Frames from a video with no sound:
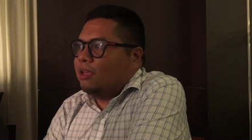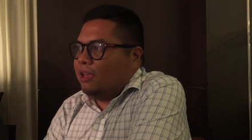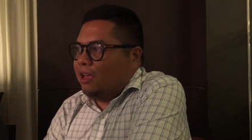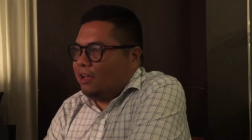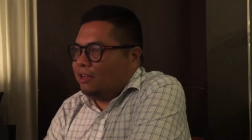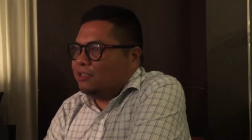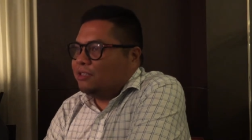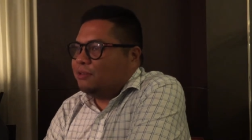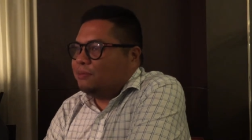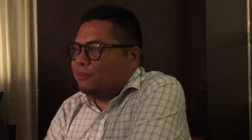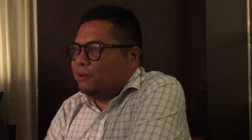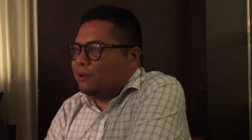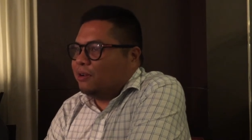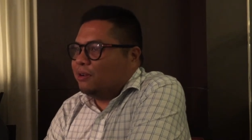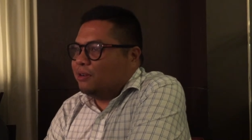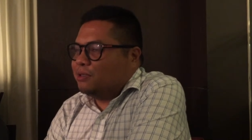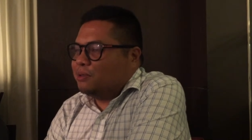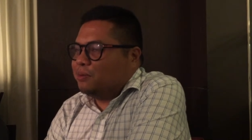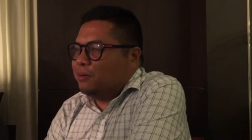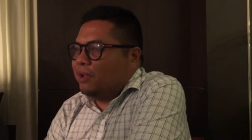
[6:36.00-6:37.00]
yes,
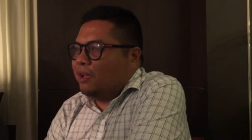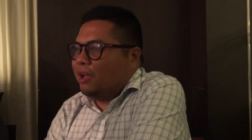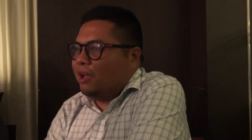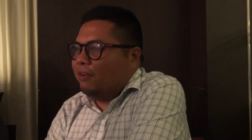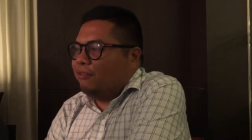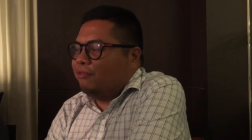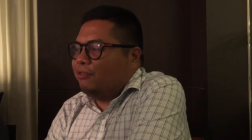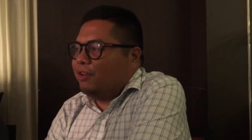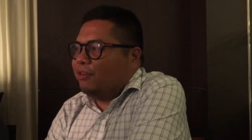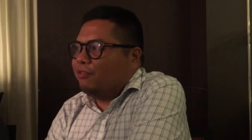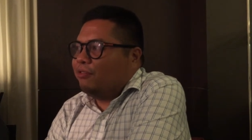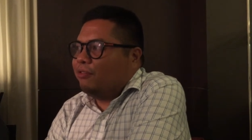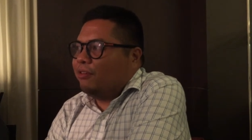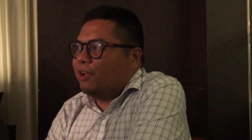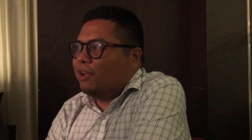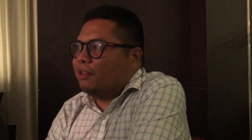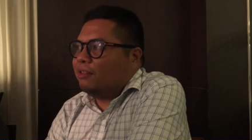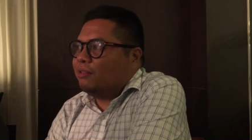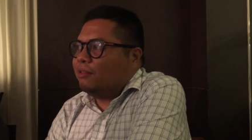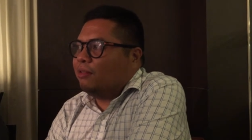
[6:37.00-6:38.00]
because we have
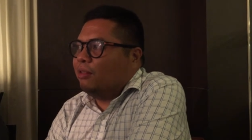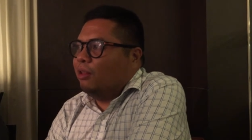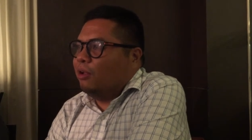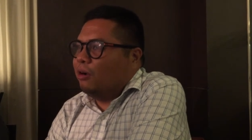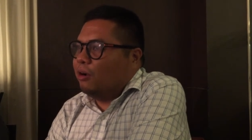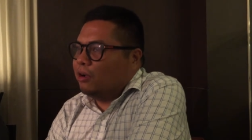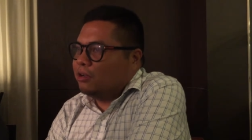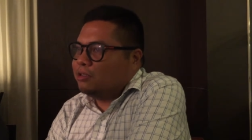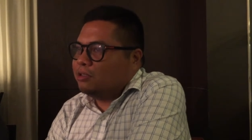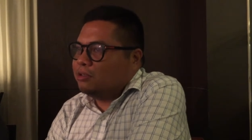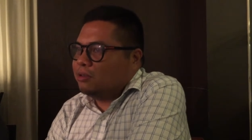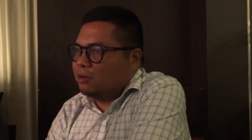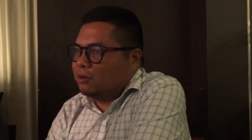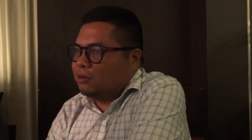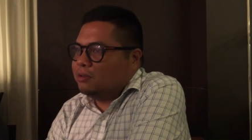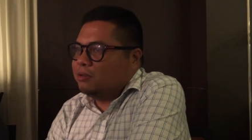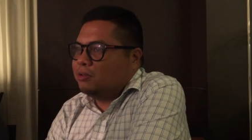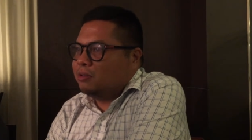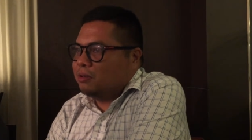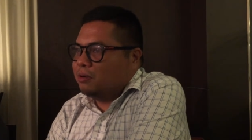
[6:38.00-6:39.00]
different laws
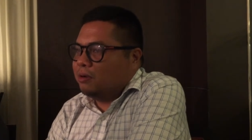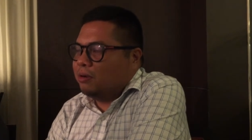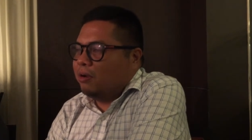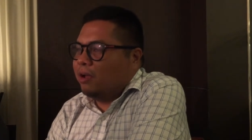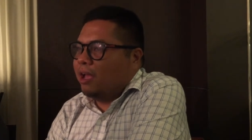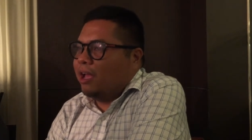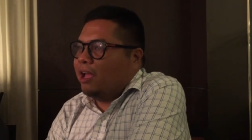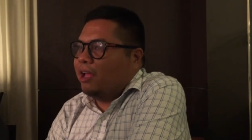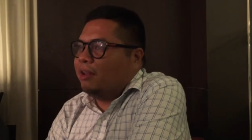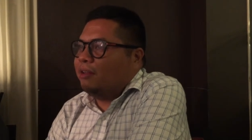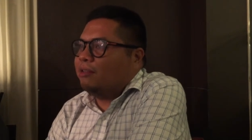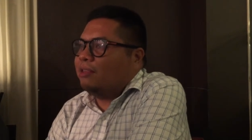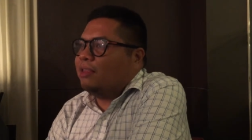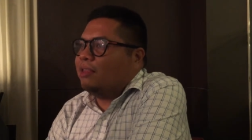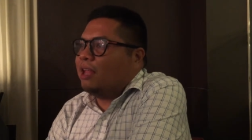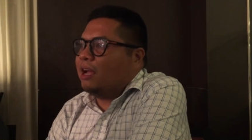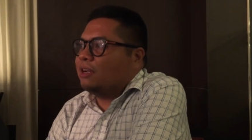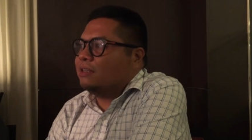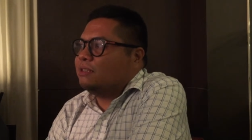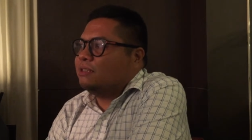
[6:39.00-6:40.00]
also and
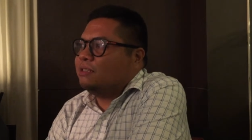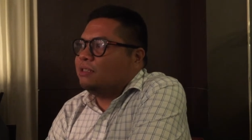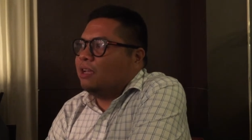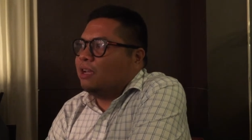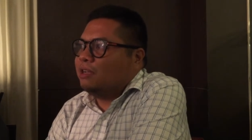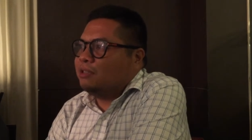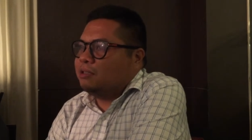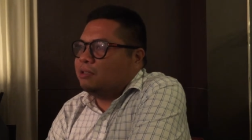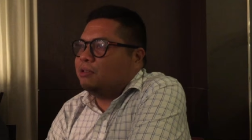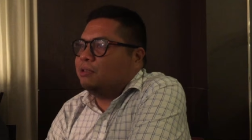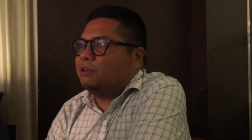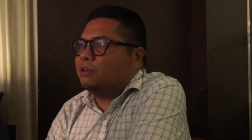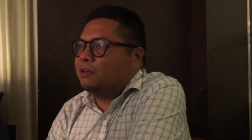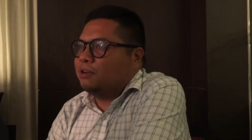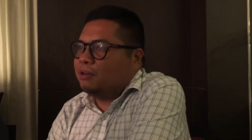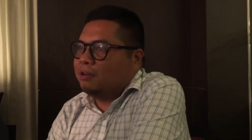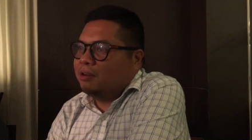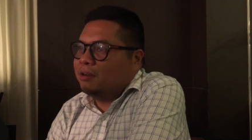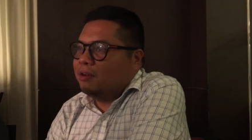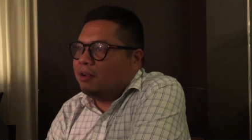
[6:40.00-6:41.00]

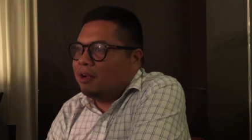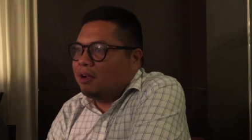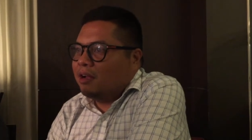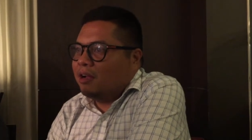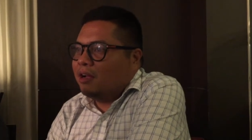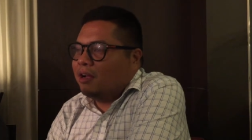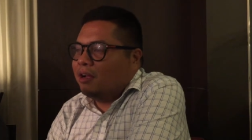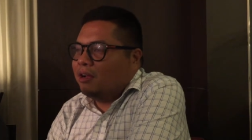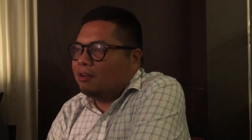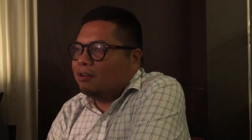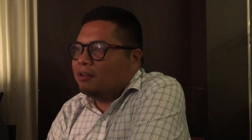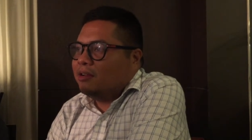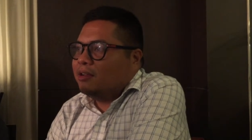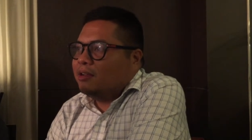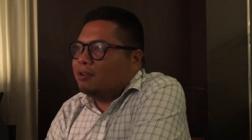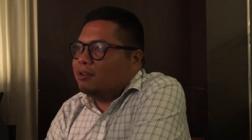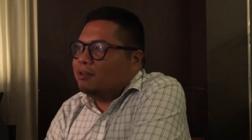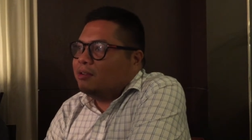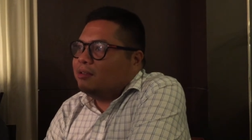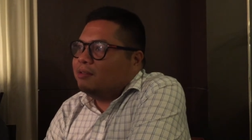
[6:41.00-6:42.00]
taxation
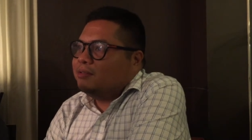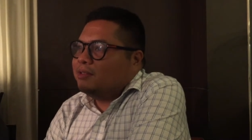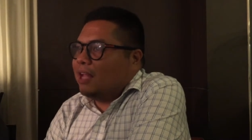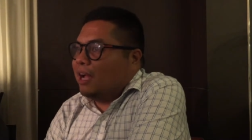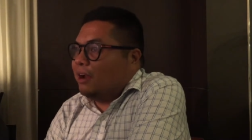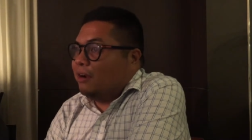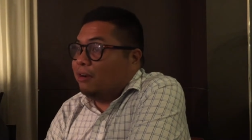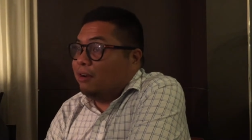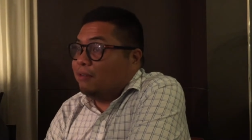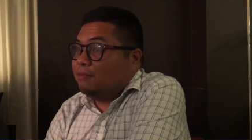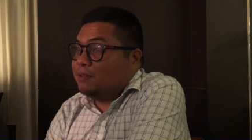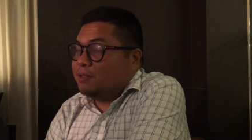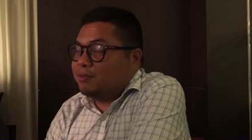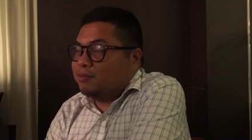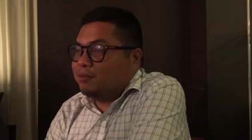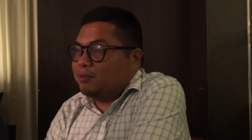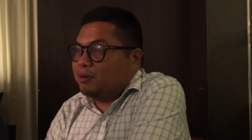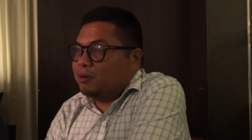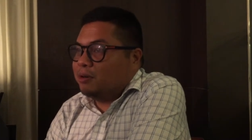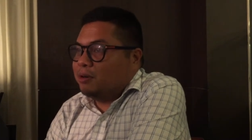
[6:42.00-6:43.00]
tariffs
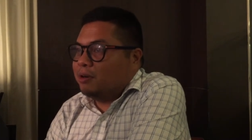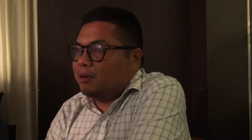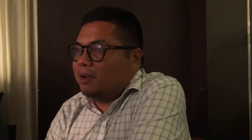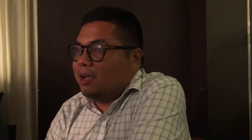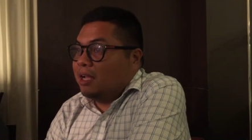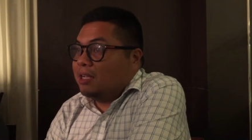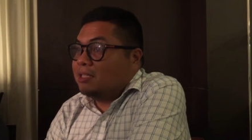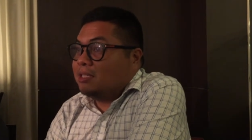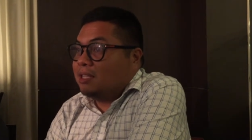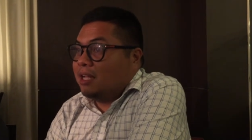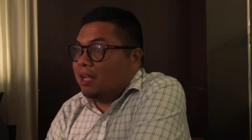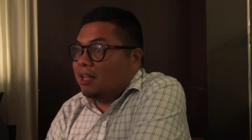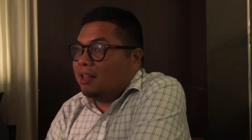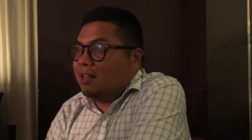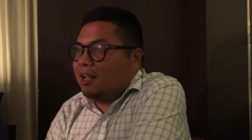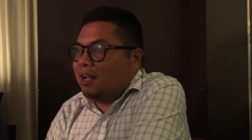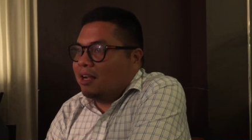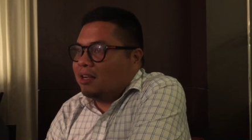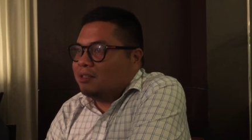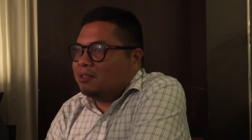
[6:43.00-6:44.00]
for estate
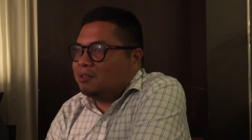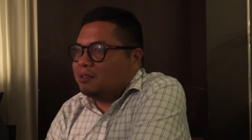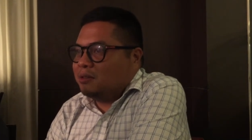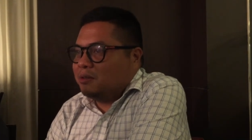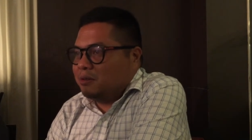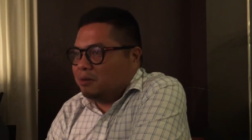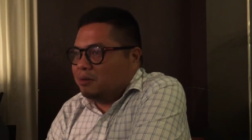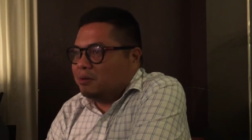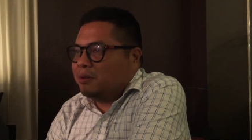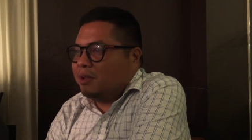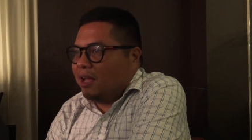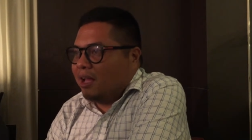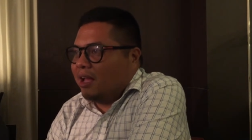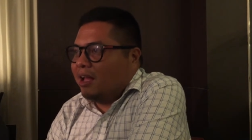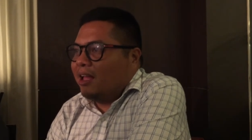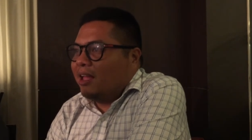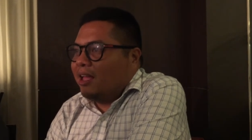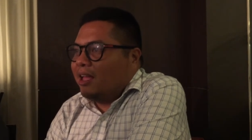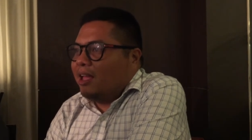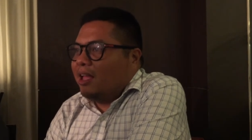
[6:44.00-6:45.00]
tax. So yeah,
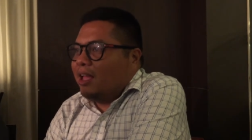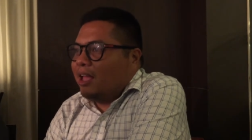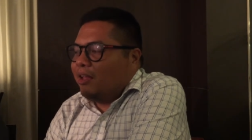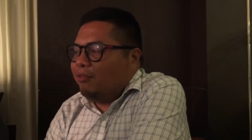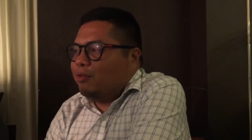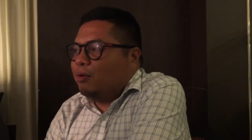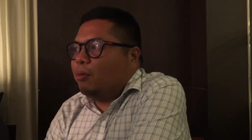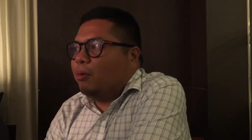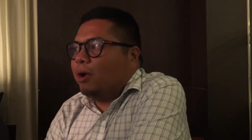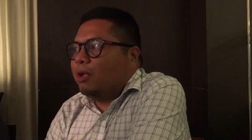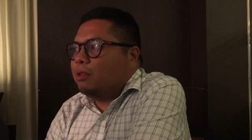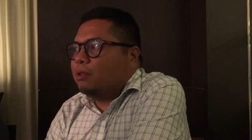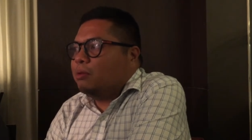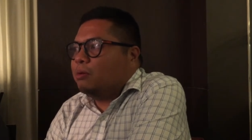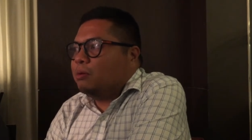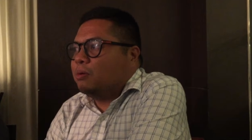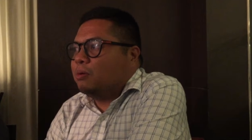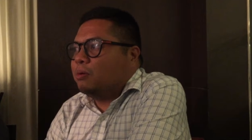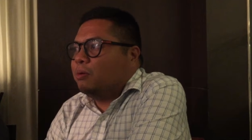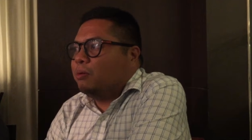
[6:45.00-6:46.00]
if you want
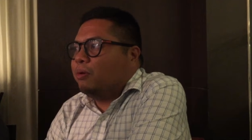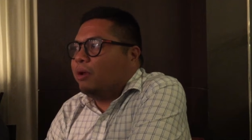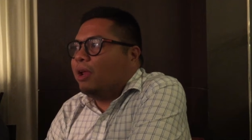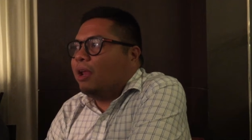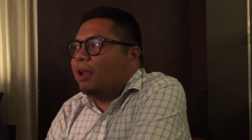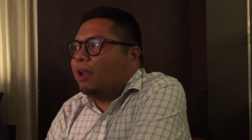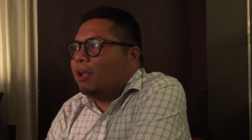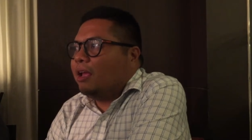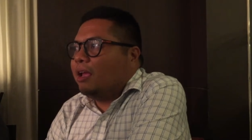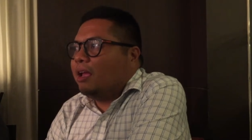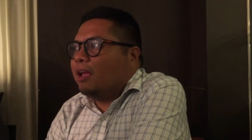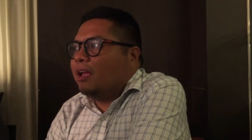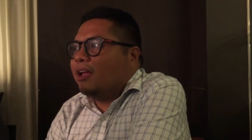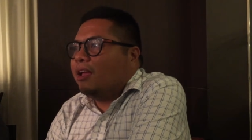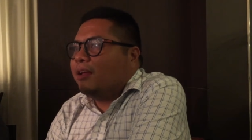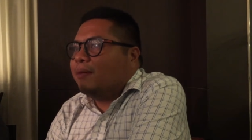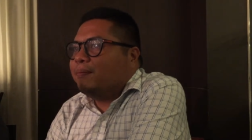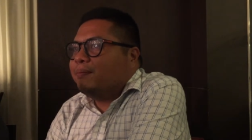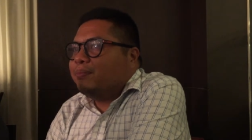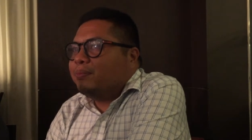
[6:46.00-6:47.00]
to
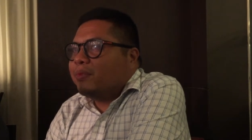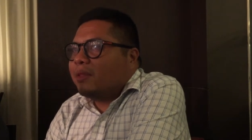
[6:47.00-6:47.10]
really